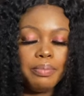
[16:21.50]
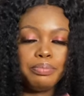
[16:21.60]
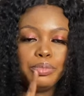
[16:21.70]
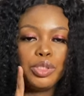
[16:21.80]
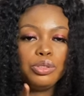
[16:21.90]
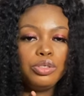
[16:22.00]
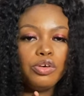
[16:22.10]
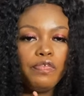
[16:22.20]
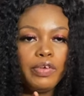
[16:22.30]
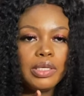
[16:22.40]

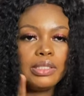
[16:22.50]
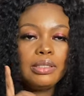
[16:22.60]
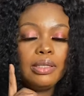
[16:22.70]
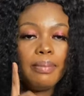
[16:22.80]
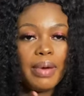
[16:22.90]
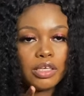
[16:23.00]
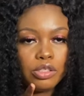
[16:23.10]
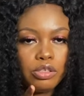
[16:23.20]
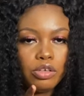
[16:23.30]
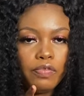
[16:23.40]
Studio Fix, the MAC
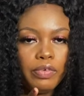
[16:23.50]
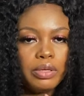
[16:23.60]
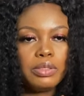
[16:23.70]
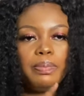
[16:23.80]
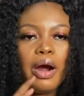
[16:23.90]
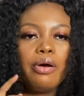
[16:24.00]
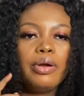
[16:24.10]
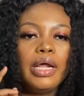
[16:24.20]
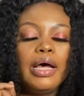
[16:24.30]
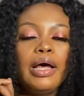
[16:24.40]
Studio Fix
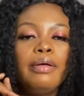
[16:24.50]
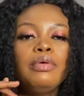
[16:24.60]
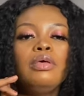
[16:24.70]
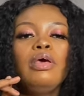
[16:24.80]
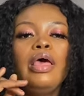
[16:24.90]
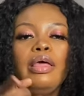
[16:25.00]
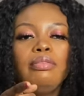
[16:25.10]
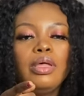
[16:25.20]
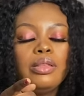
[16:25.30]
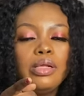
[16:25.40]
powder,
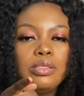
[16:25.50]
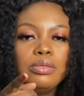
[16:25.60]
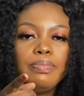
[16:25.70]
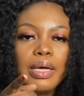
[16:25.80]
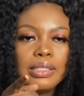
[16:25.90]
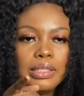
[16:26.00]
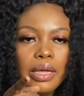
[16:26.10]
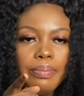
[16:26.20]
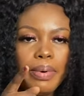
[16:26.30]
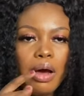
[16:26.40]
and then the
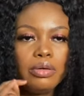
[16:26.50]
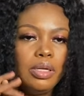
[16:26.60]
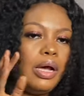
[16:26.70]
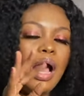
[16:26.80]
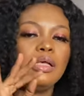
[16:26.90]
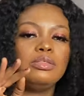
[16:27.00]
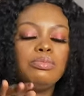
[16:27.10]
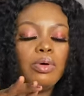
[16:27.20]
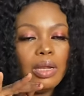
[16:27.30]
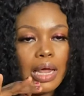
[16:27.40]
Superstay powder, as
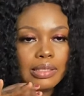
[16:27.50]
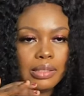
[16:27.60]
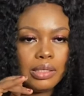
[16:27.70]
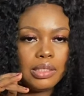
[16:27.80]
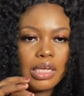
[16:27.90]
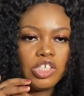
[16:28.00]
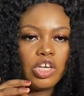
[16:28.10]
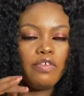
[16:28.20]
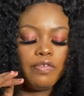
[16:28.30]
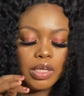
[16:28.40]
well as the
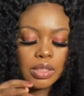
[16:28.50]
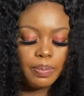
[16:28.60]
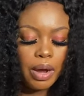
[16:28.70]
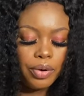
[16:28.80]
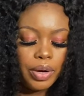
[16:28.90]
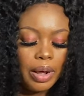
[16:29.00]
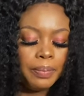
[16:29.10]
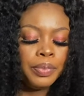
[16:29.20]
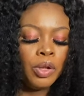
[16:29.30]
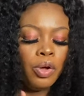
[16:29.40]
Sasha face powder.
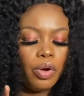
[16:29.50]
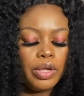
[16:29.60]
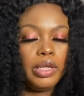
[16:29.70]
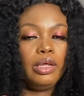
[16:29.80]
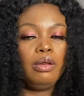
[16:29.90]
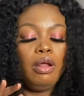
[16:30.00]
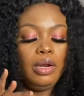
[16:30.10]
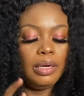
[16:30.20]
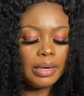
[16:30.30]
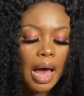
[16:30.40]
Okay,
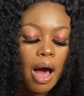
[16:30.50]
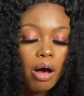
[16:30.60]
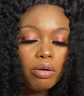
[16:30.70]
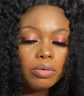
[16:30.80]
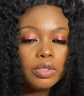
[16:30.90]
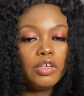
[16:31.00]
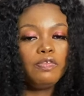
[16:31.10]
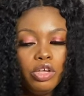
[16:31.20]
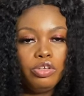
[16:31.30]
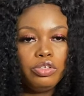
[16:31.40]
now
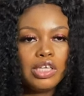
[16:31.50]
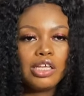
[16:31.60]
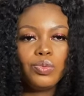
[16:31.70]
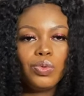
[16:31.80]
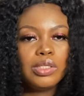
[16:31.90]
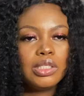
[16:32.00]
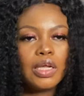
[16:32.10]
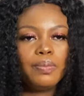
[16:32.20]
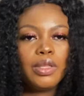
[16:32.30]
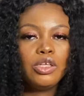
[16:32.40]
if you just want
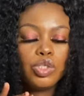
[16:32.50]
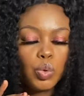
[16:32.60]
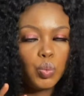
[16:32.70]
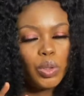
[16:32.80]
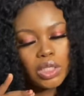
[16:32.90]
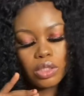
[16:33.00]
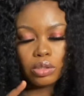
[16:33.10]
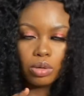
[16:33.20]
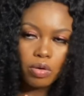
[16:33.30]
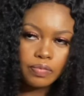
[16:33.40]
something sweet,
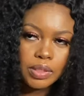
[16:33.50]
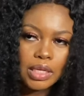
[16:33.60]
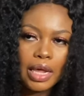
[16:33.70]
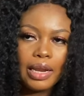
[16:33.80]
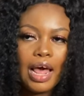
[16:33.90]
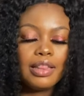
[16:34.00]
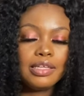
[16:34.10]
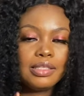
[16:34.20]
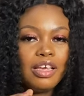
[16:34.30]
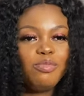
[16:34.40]
soft, and at
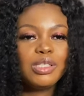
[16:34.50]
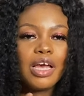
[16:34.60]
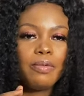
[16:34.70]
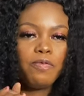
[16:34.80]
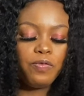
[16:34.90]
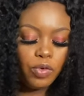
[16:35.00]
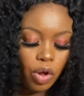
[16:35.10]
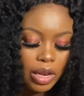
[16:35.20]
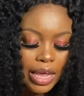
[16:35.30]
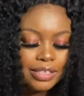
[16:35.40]
the same time
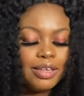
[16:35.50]
flawless,